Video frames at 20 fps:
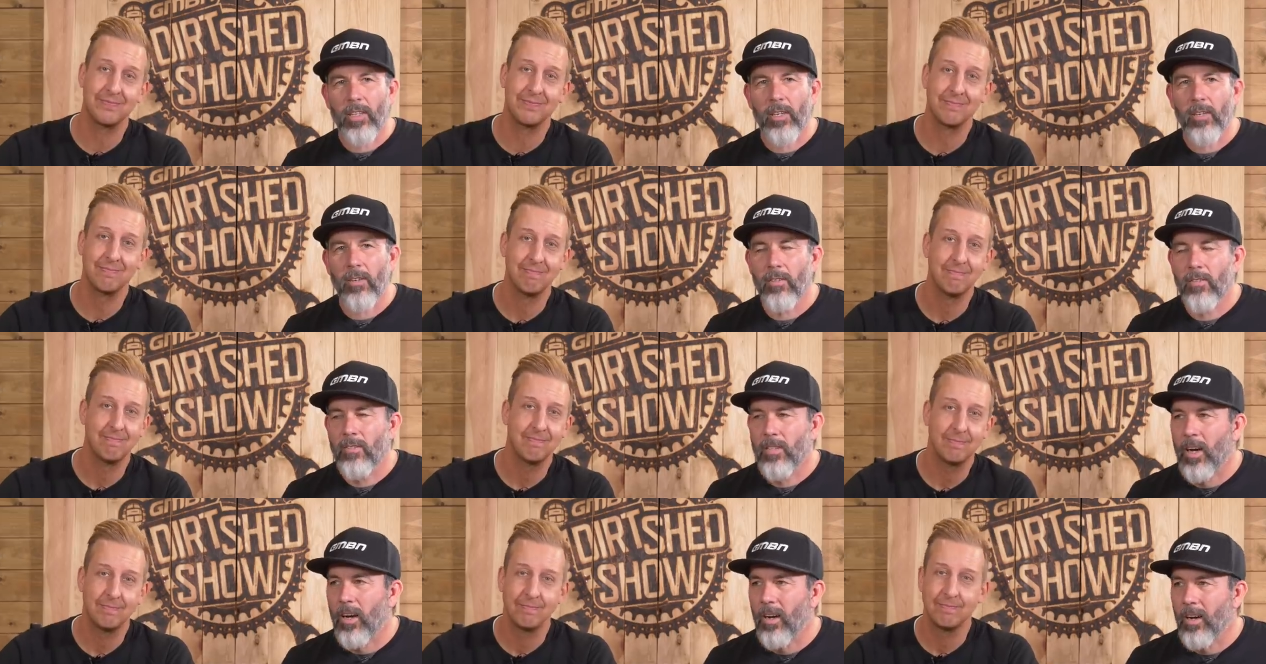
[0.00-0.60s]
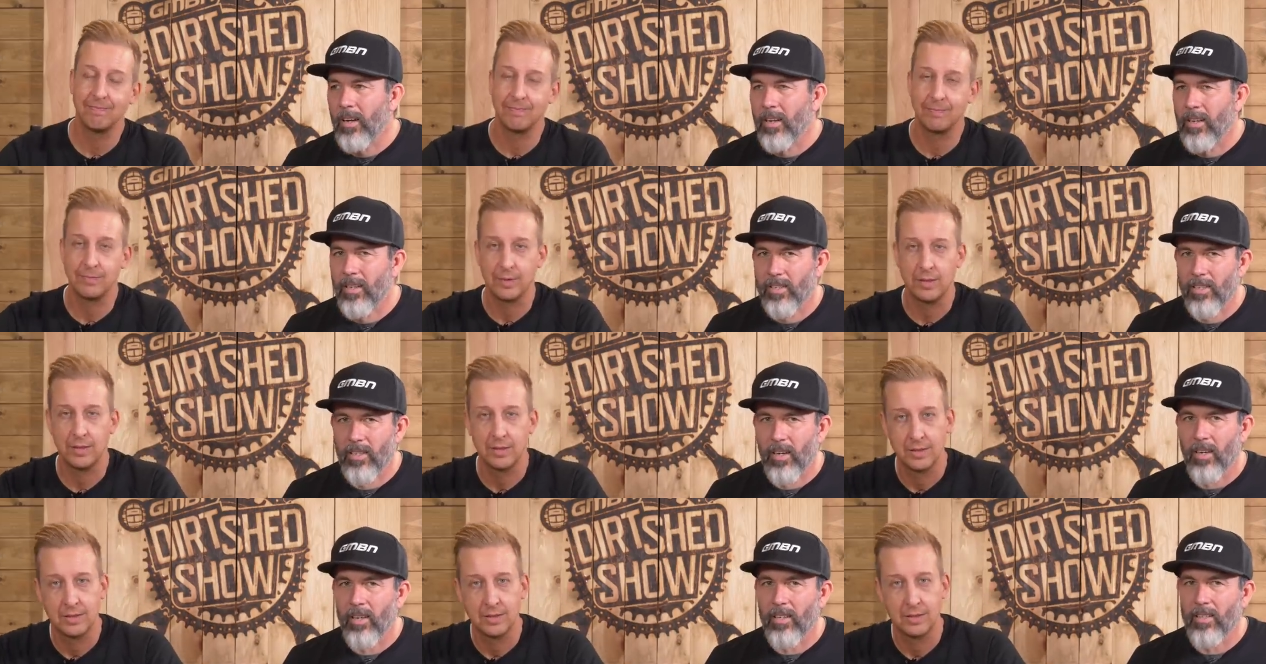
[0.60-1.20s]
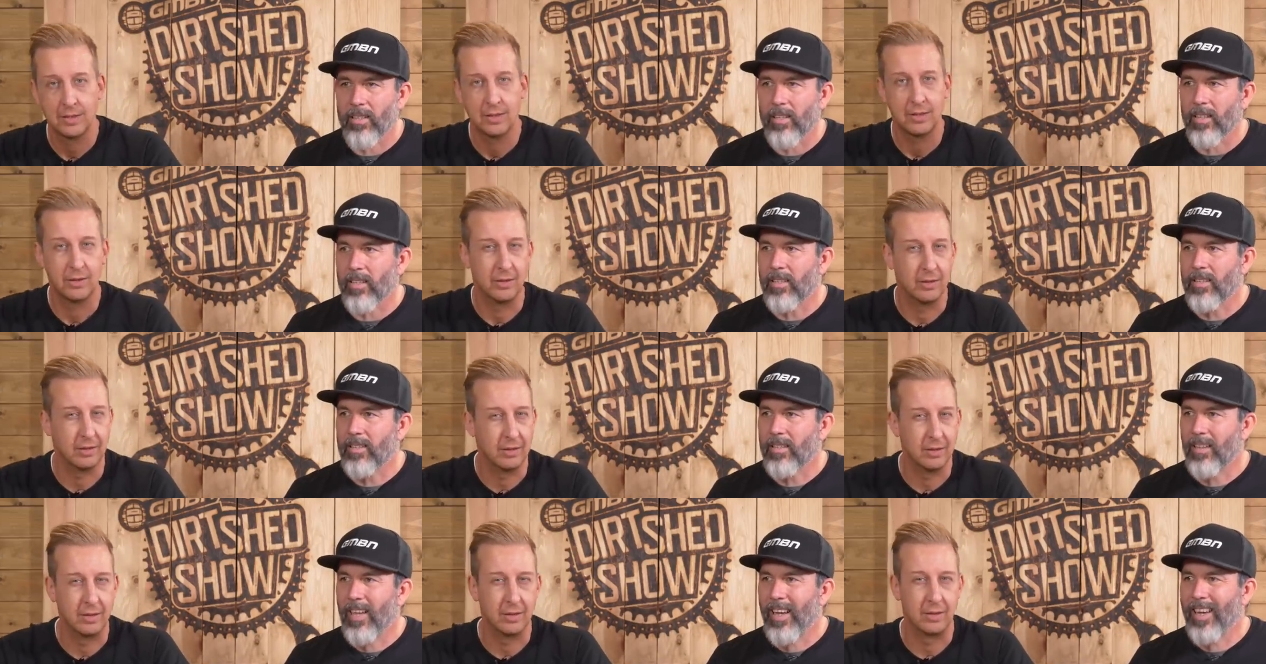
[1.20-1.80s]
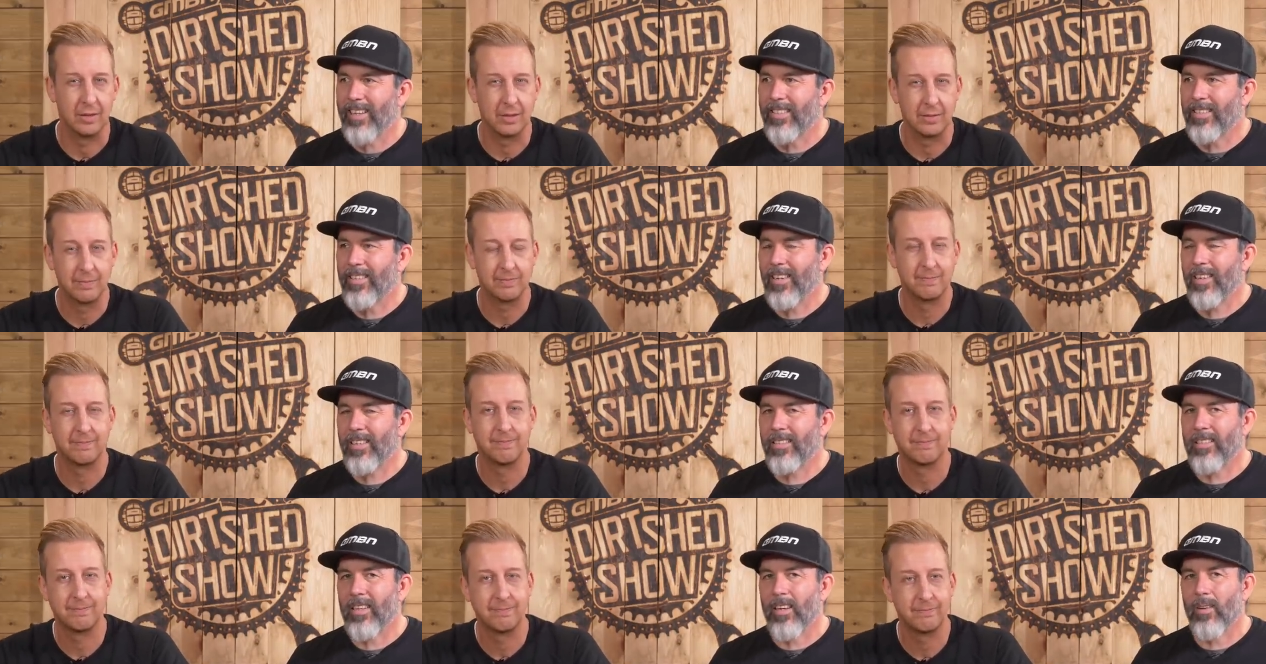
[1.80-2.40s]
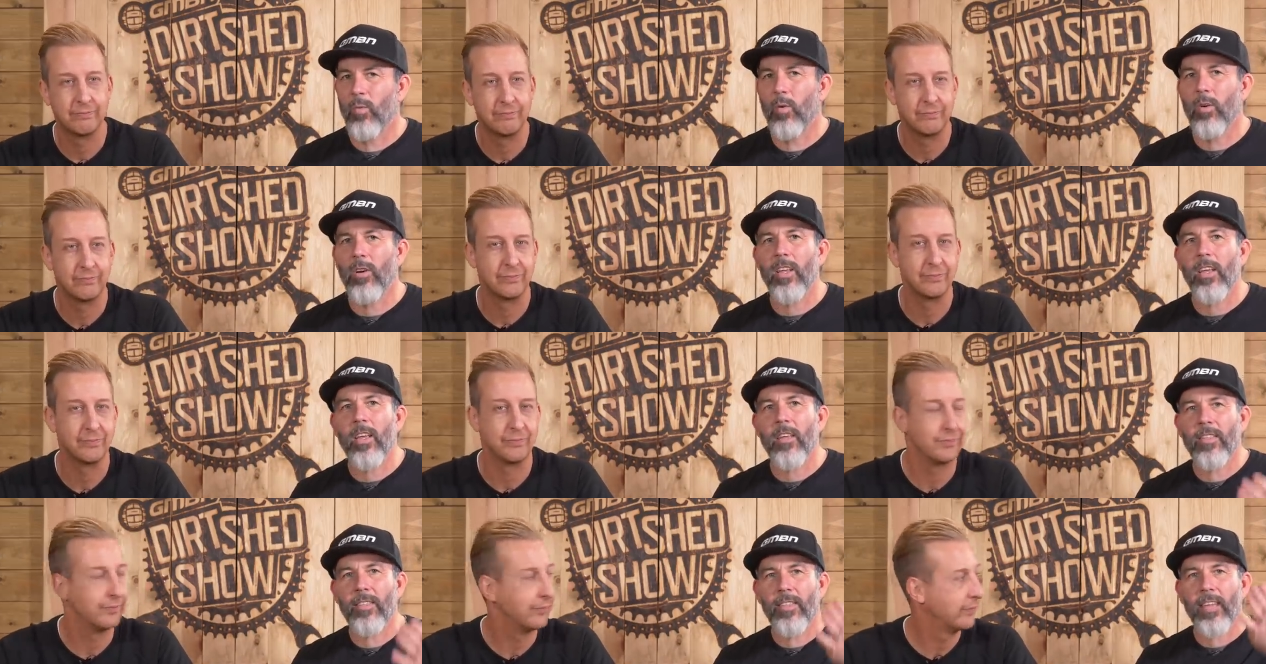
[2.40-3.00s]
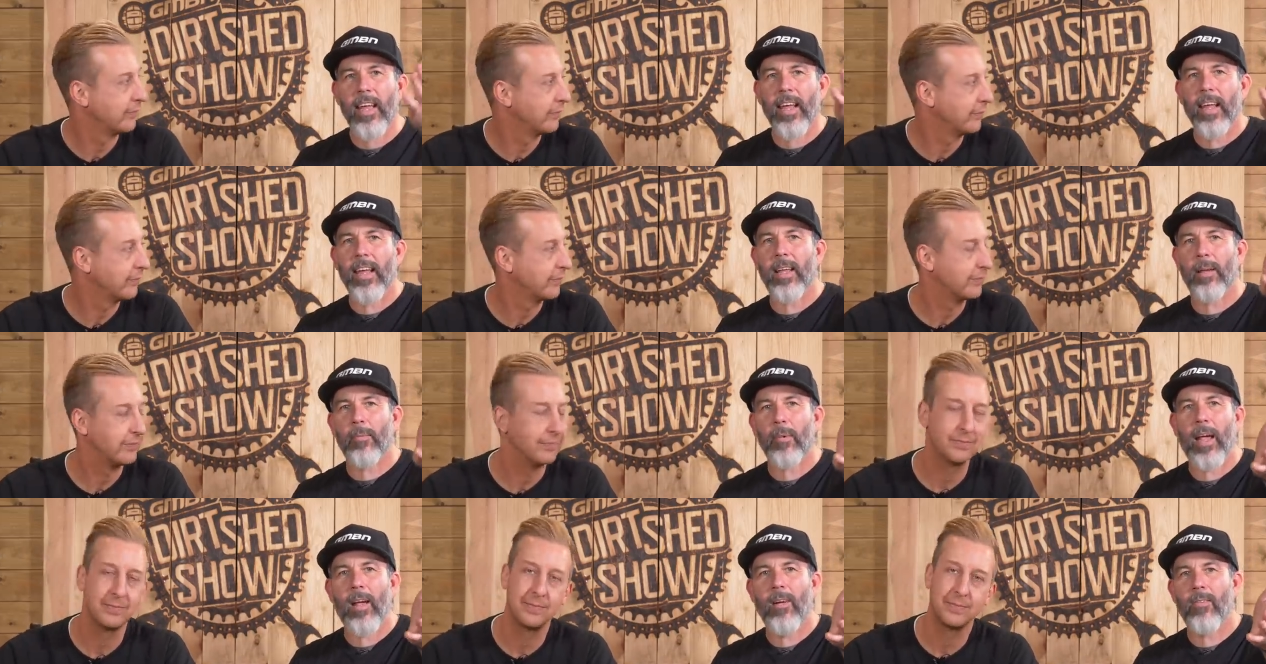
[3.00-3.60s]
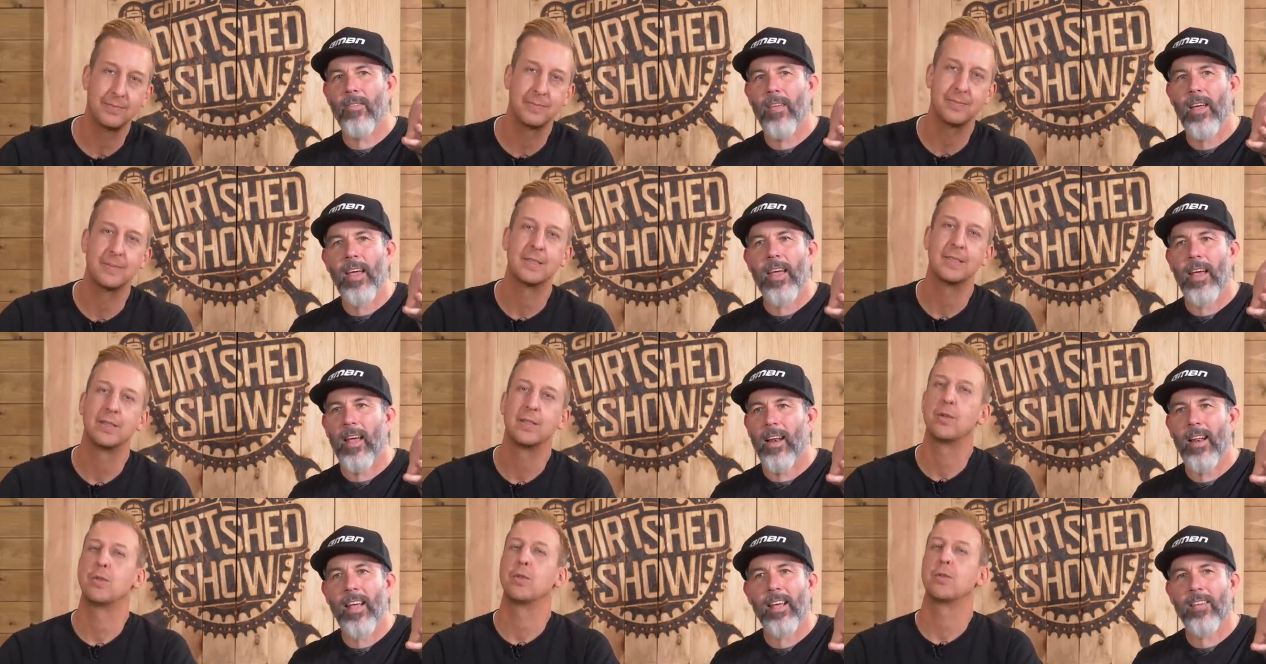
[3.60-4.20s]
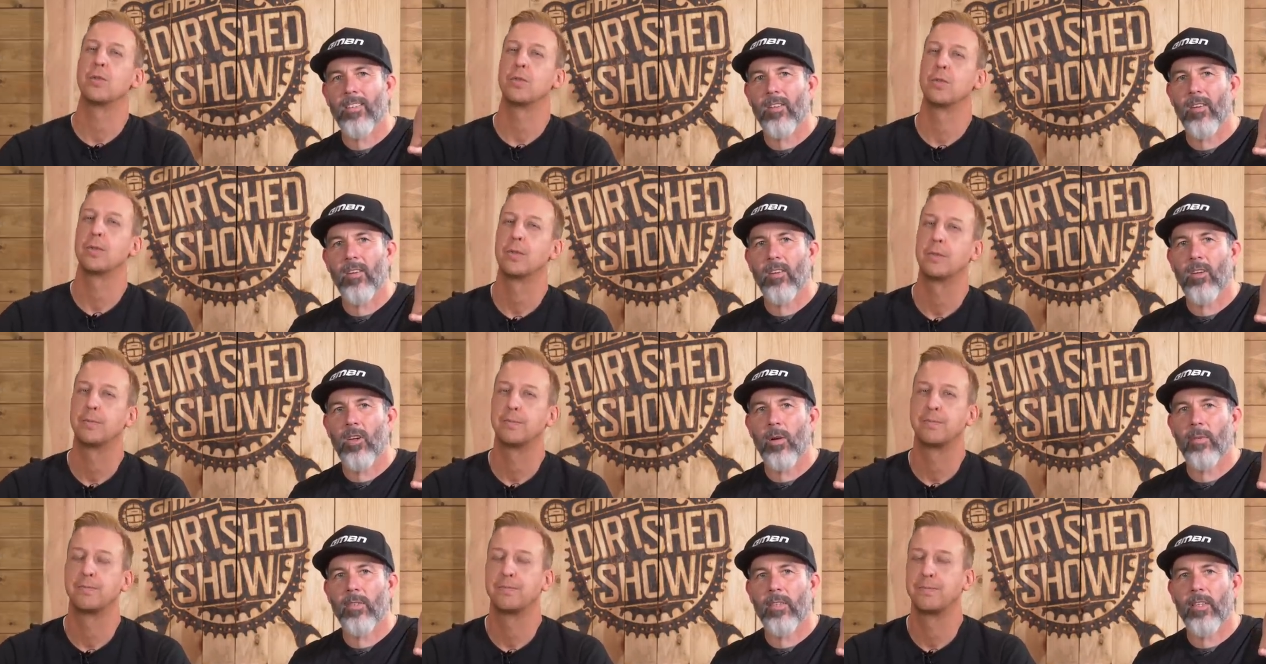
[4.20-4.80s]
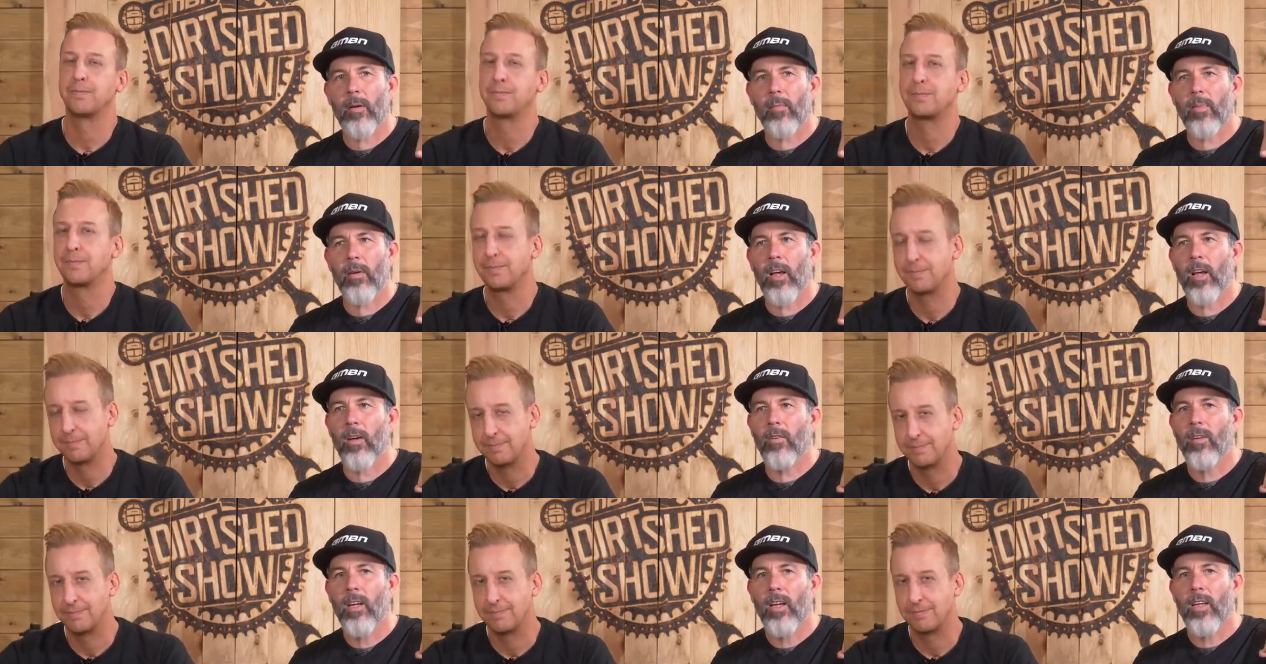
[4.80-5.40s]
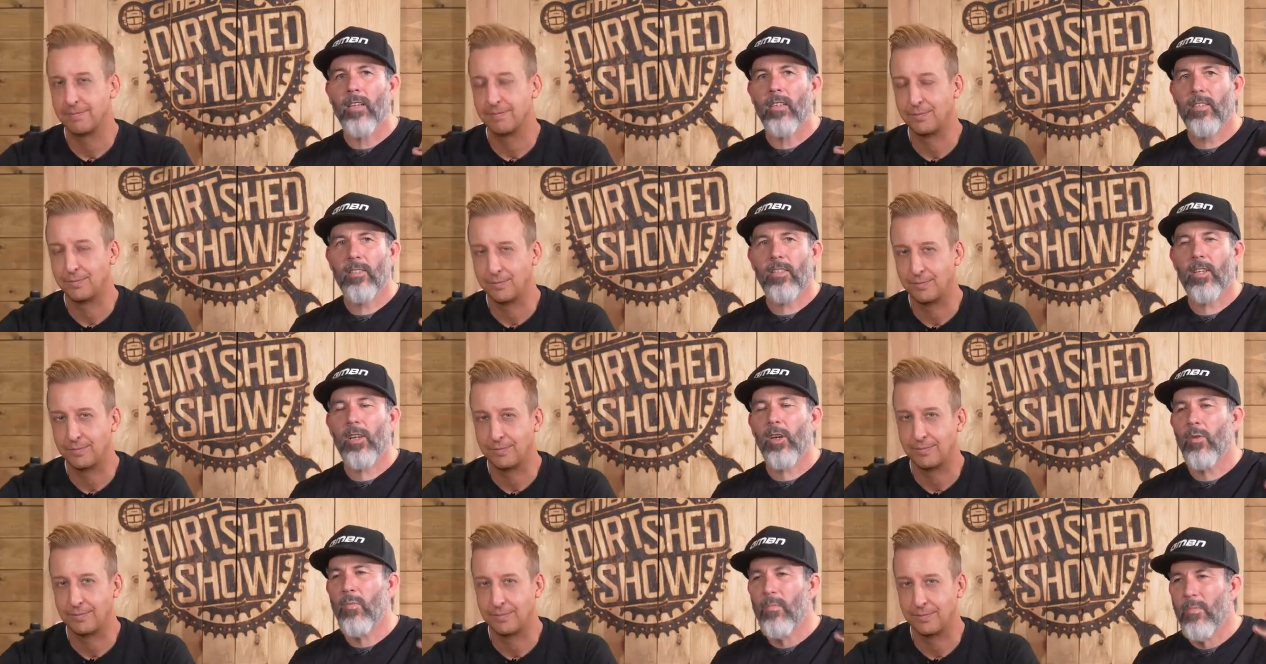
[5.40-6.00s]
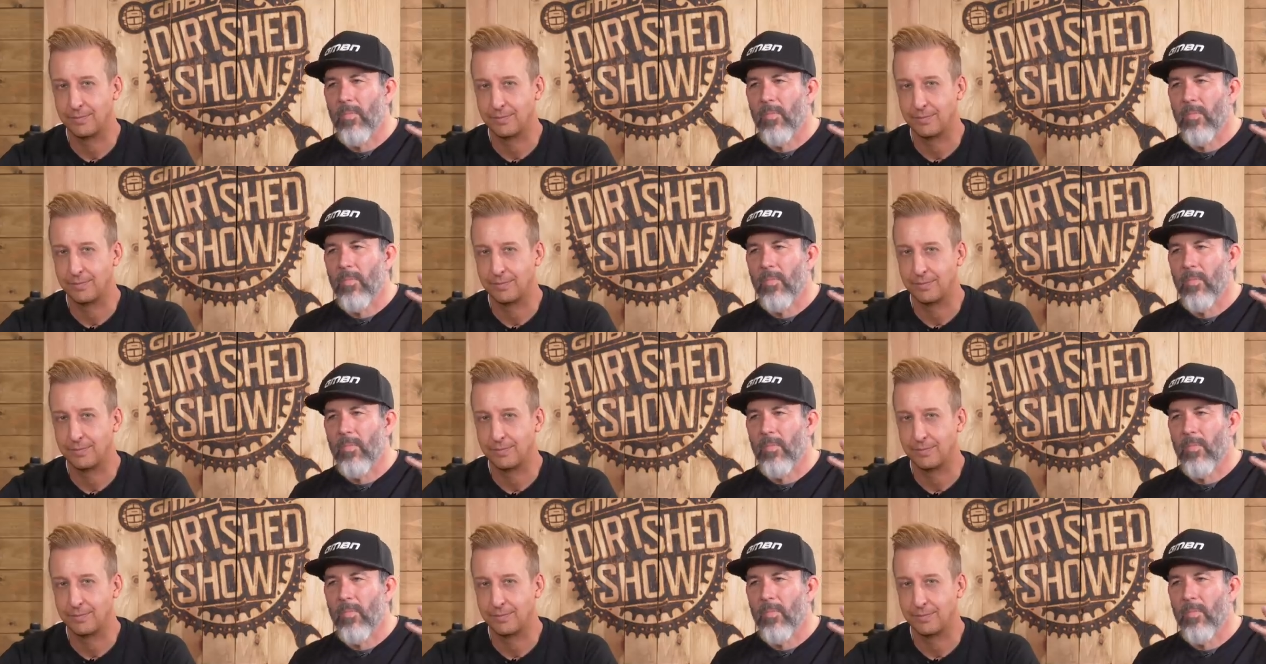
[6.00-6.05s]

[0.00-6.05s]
Speaker 1: two tyre sizes. Oh. That does suck. What do you think out there? Let us know in the comments down below. Do